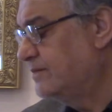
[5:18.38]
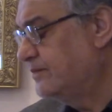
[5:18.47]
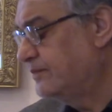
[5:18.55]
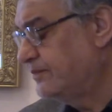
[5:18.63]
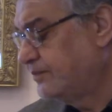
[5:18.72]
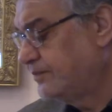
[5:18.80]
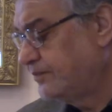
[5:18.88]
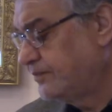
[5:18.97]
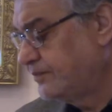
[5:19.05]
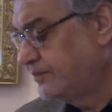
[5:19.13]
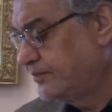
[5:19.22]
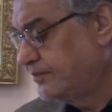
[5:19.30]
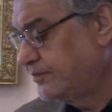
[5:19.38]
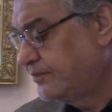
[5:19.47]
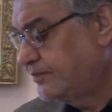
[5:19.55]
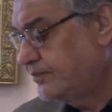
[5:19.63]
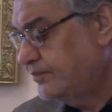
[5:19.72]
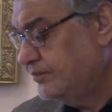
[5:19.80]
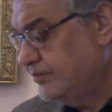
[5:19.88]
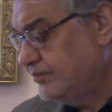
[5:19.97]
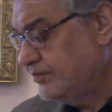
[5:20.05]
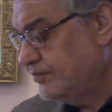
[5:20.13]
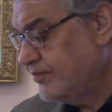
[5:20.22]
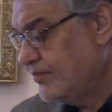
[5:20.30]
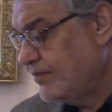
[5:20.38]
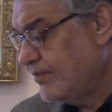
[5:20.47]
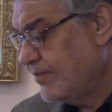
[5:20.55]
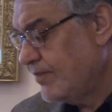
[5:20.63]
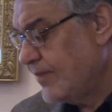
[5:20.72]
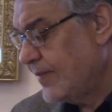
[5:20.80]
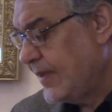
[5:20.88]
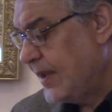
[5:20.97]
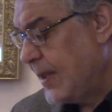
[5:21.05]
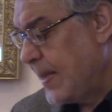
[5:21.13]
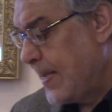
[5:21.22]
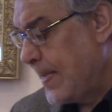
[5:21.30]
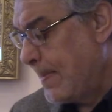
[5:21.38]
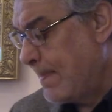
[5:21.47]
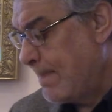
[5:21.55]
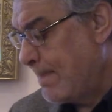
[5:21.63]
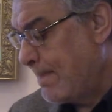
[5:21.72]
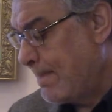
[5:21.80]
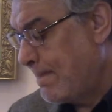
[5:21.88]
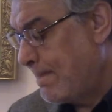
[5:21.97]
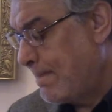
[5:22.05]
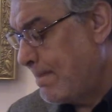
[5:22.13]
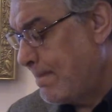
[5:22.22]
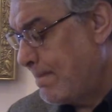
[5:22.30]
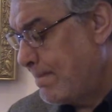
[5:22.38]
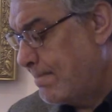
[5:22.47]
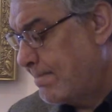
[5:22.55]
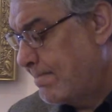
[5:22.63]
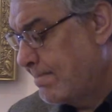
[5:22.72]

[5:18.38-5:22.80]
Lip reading: (no one is talking)